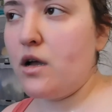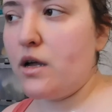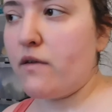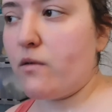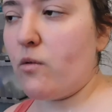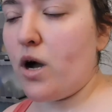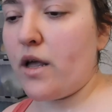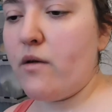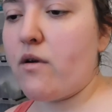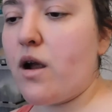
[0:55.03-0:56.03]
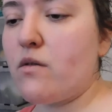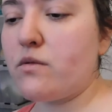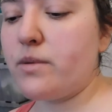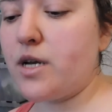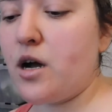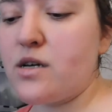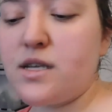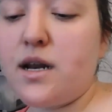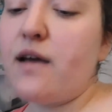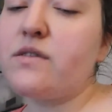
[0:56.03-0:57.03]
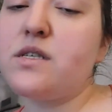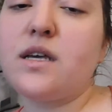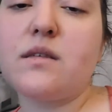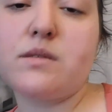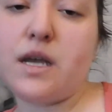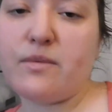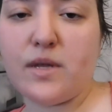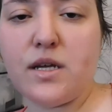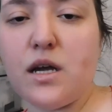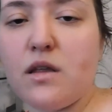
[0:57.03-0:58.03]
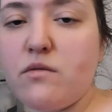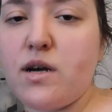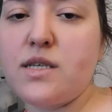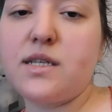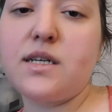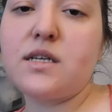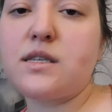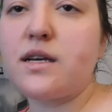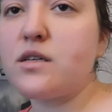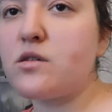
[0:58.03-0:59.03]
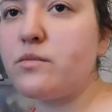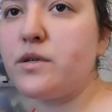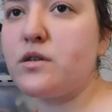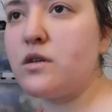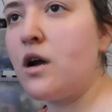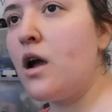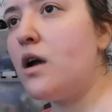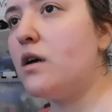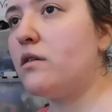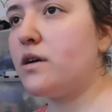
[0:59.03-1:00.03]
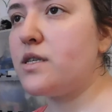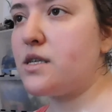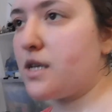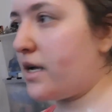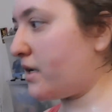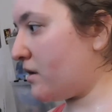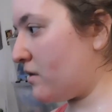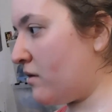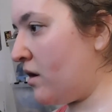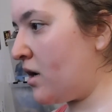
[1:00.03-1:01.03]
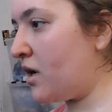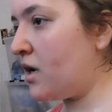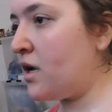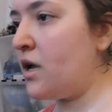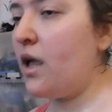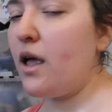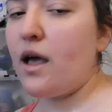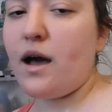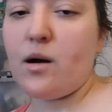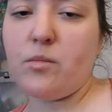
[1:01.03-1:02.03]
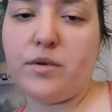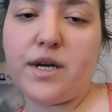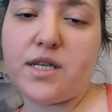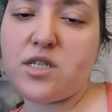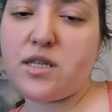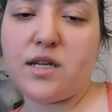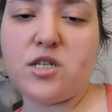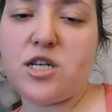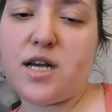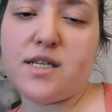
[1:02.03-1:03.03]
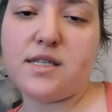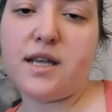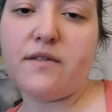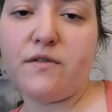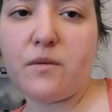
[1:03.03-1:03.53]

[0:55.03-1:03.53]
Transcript: even walking around with my dogs and I have to take them separately otherwise Xena's like a super crazy psycho um, because then she has Debbie for